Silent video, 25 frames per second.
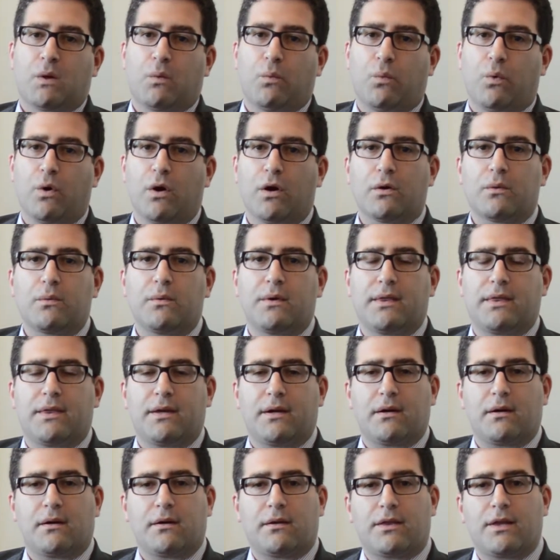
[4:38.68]
work with
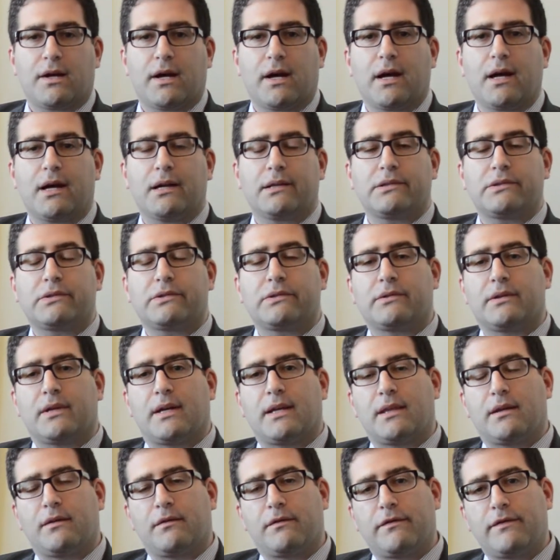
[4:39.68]
their thoughts
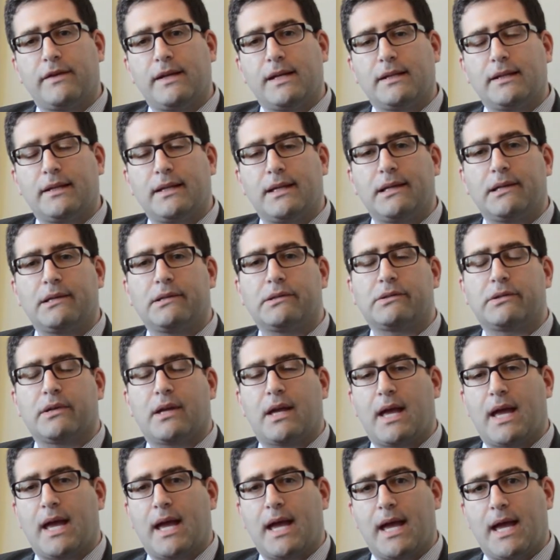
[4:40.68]
and their feelings
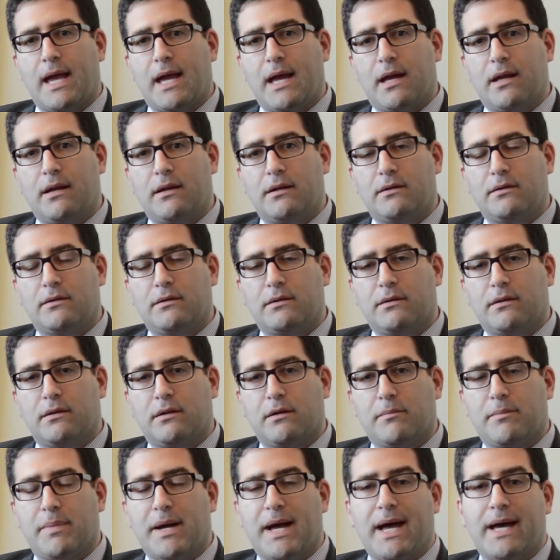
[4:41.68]
and
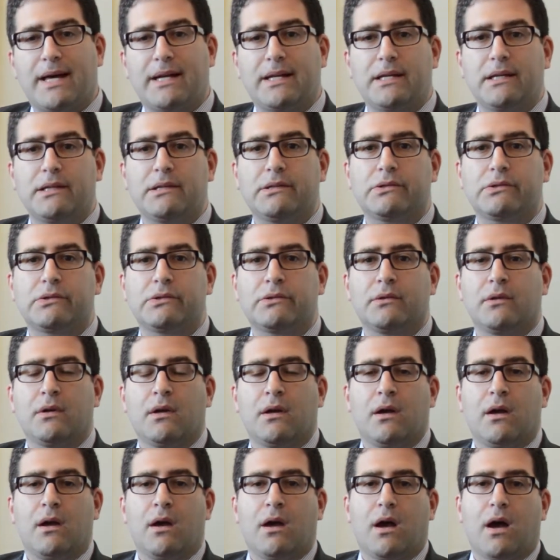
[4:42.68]
their bodies
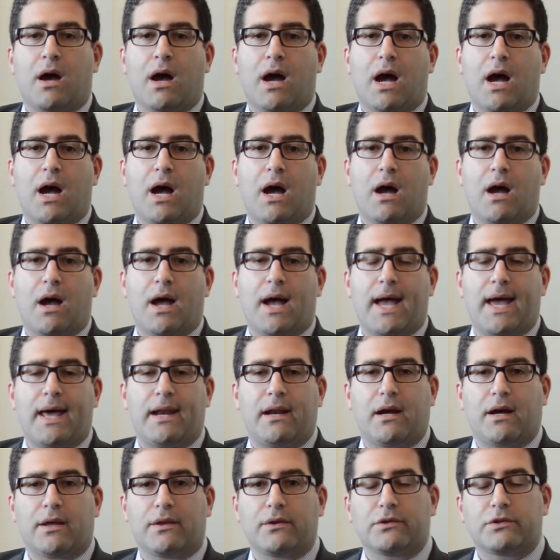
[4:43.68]

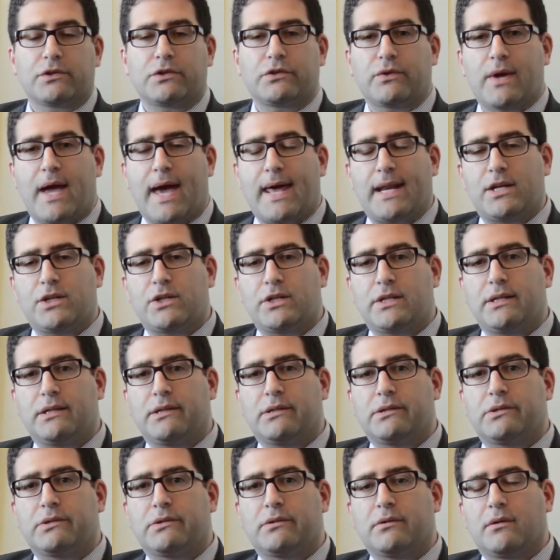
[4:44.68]
and other
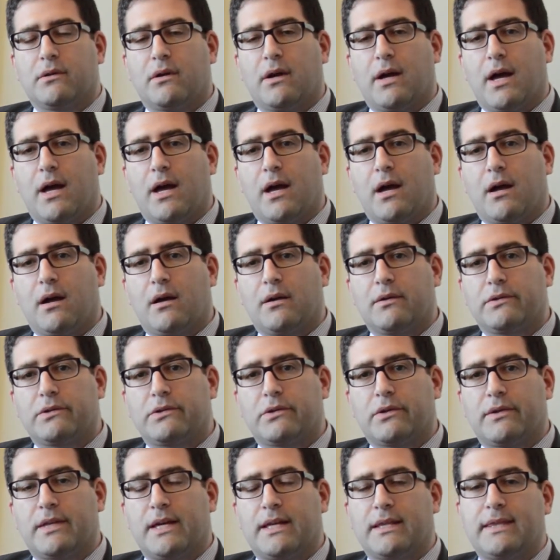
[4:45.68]
strategies
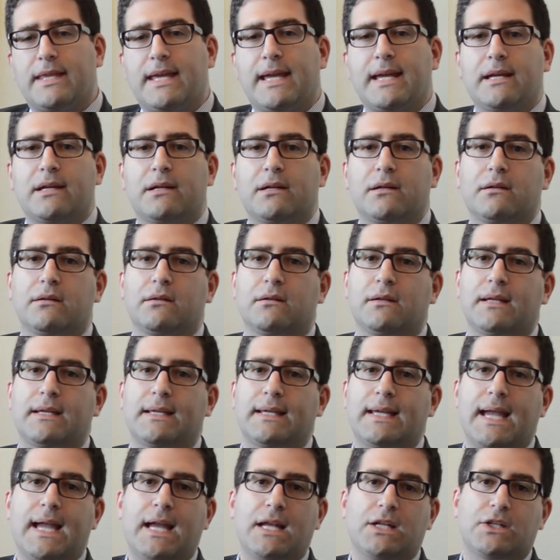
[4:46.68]
so that they could
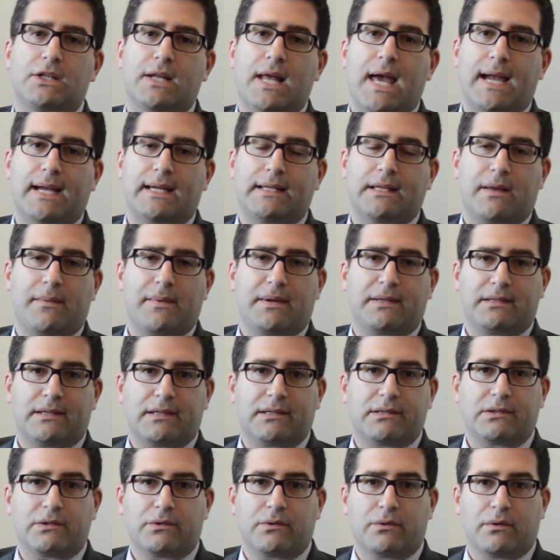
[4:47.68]
engage in academic
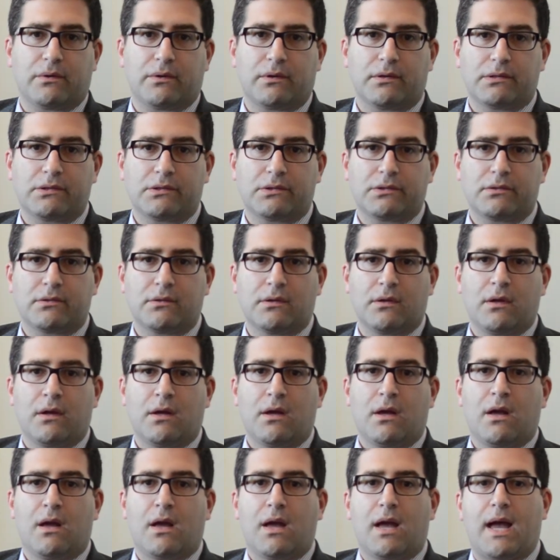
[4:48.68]
discourse
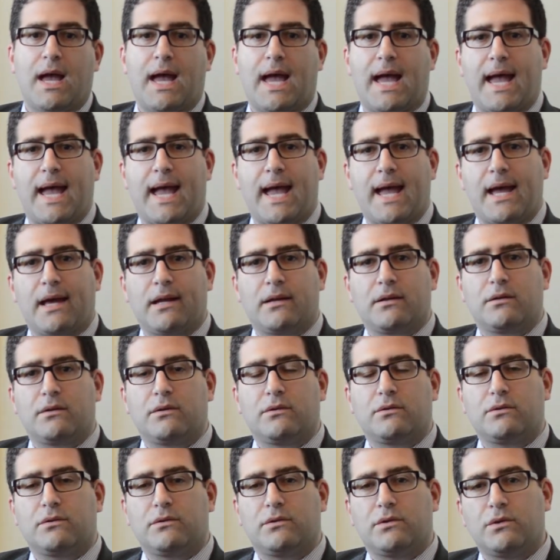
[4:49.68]
and
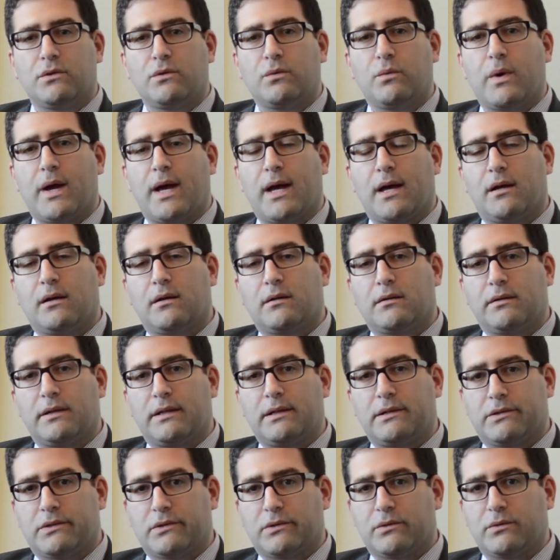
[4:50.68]
do well
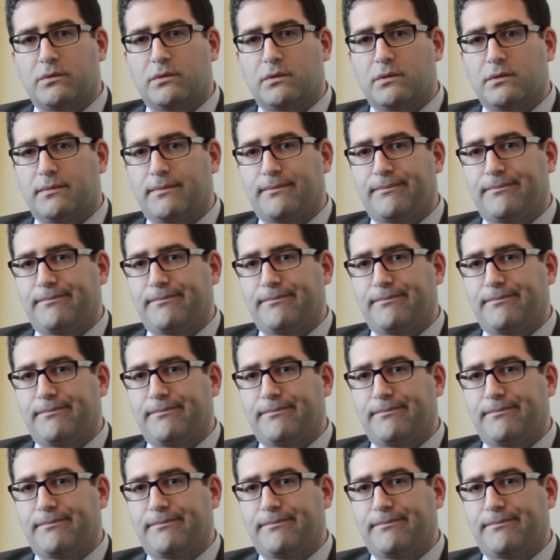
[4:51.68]
in school.